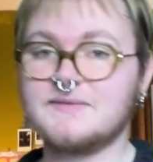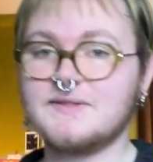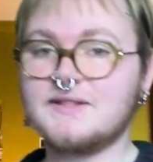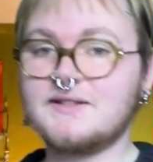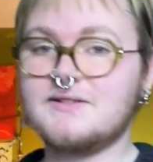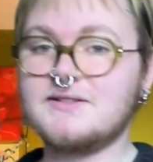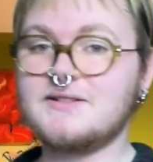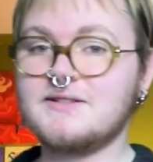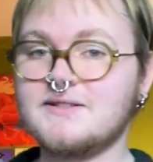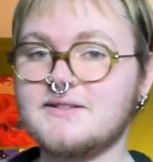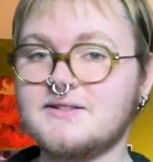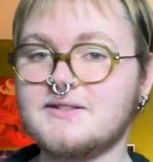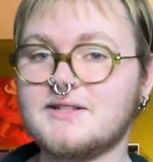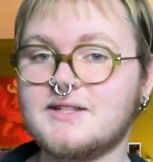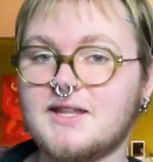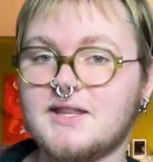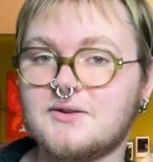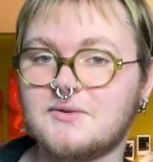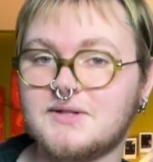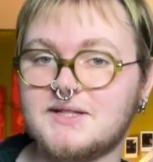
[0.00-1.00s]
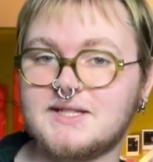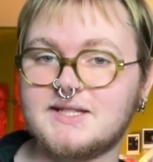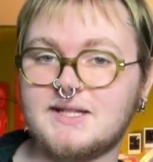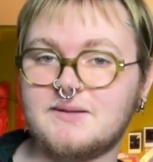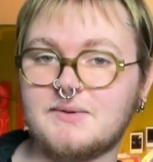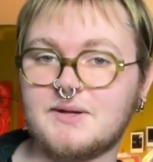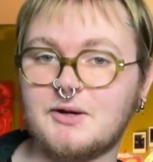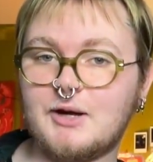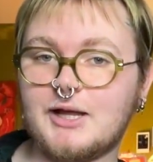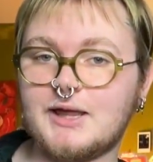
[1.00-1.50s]
There's another one
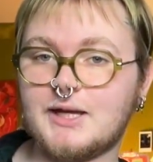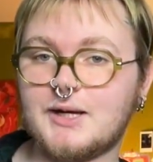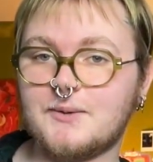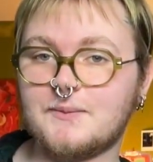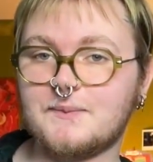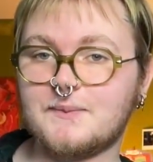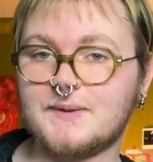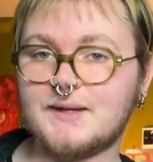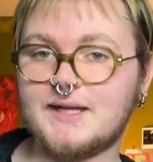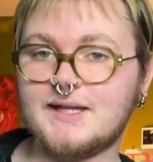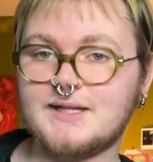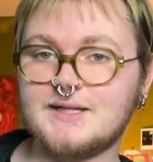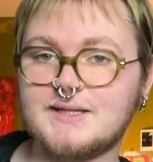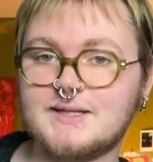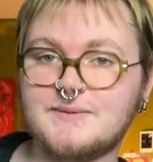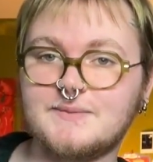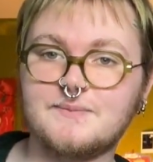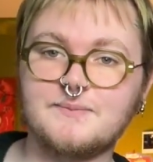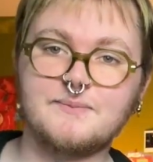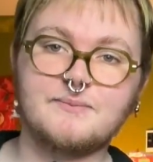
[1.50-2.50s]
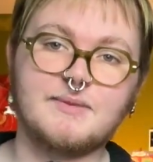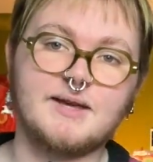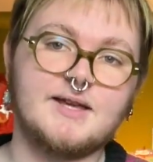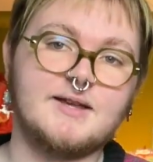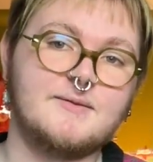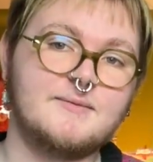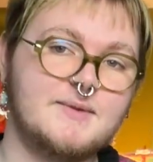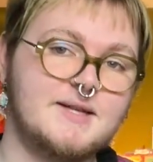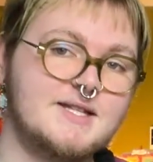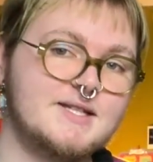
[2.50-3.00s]
sleeping right there. He's
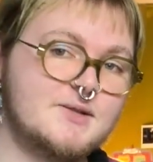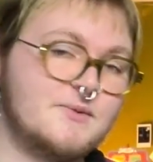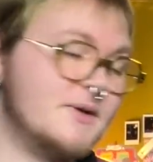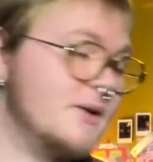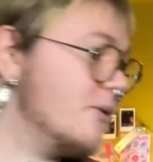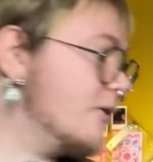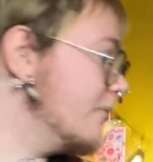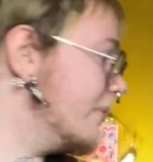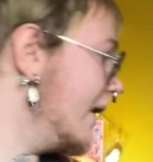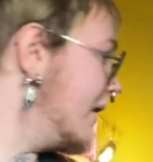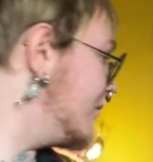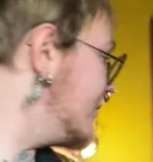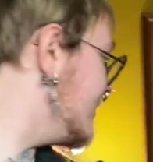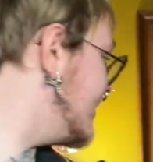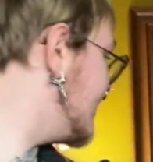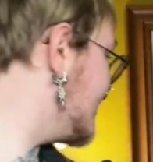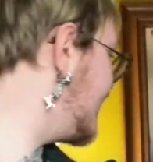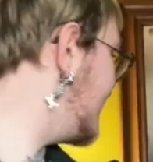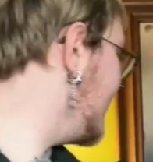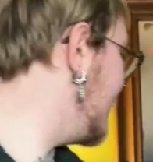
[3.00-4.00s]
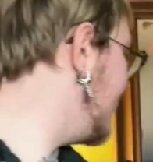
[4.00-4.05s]
big. He's 21 pounds.